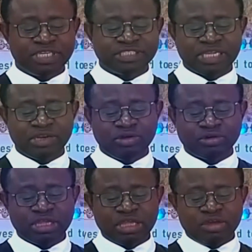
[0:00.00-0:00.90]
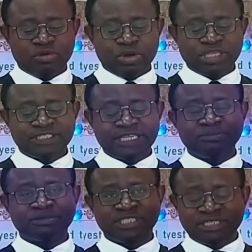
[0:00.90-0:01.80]
praise the Lord, when
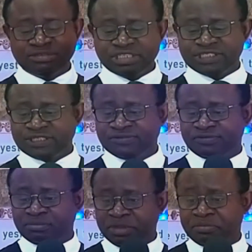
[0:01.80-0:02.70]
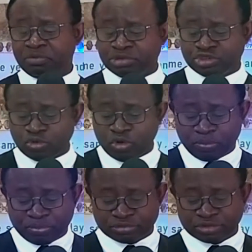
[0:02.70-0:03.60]
Samson received, maybe we should
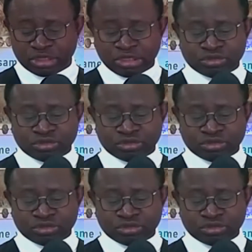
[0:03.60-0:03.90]
open